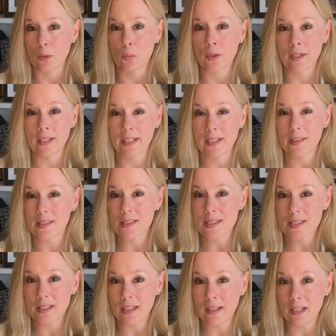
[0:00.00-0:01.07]
and we're going to get the
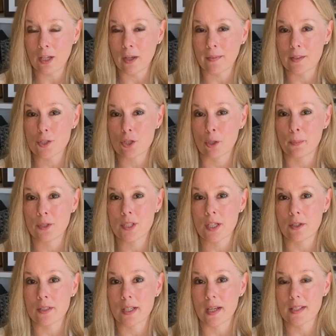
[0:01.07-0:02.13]
skinny on the Schirmer
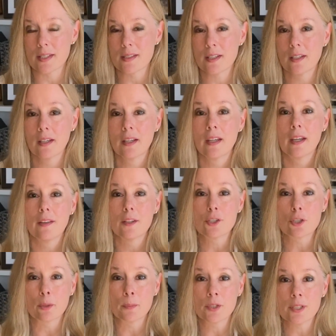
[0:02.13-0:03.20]
tear test. The
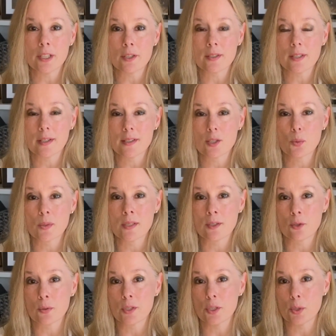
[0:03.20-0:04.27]
Schirmer tear test was
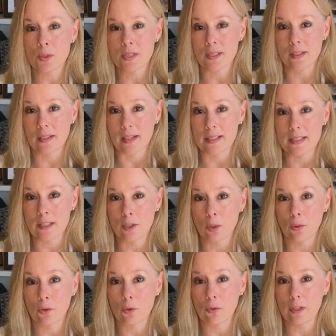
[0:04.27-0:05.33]
introduced in
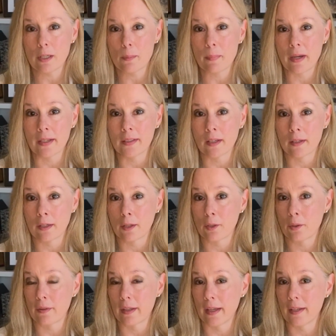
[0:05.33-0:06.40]
1903 by none
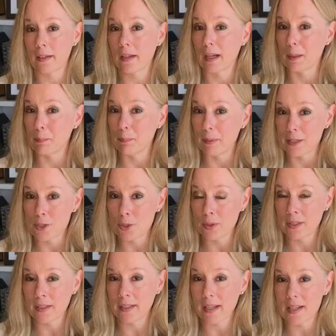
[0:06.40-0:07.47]
other than, I bet you
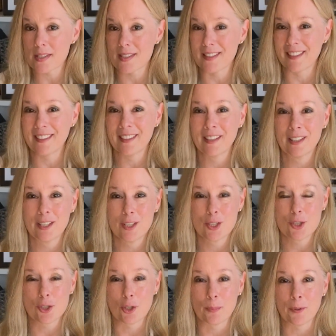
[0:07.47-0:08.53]
can guess it,
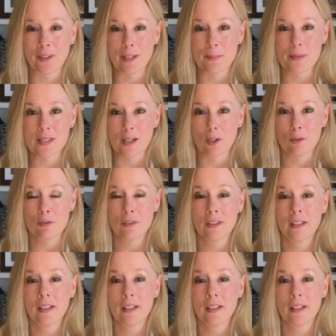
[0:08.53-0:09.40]
Schirmer himself.